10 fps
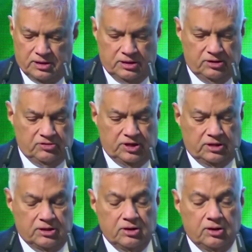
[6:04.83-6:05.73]
Is it
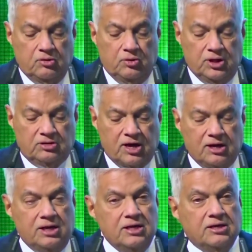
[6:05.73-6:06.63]

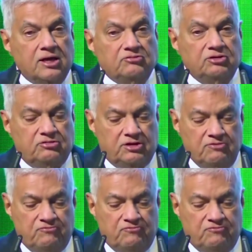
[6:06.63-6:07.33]
rechanneling existing